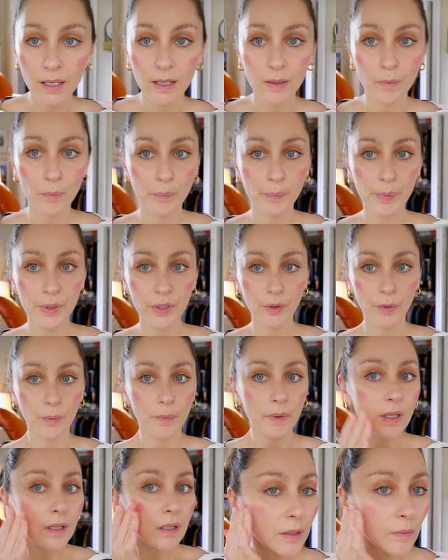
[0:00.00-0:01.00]
and
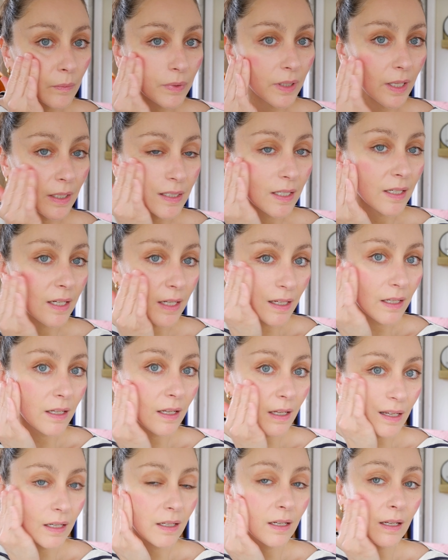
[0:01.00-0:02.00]
boom, then blend it
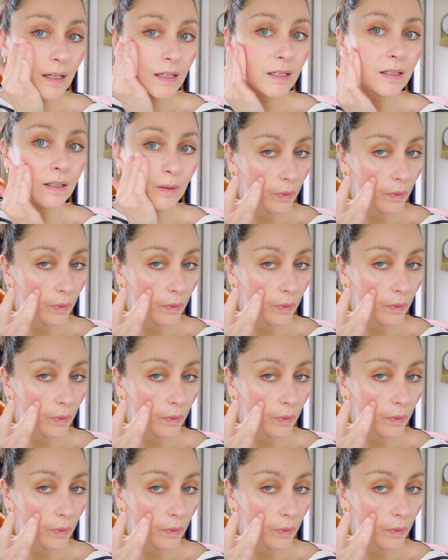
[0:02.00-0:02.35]
in